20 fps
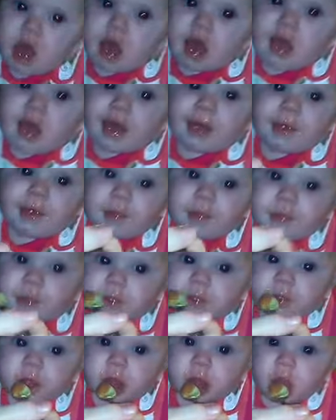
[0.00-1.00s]
very first
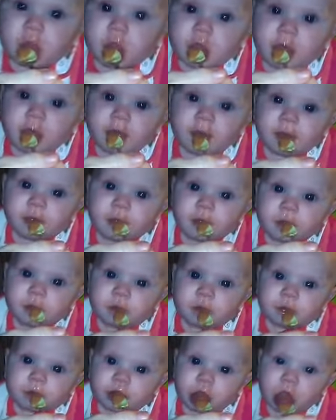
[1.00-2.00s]
time ever.
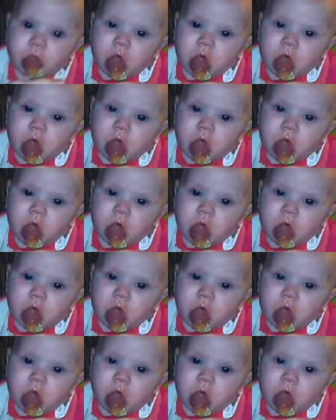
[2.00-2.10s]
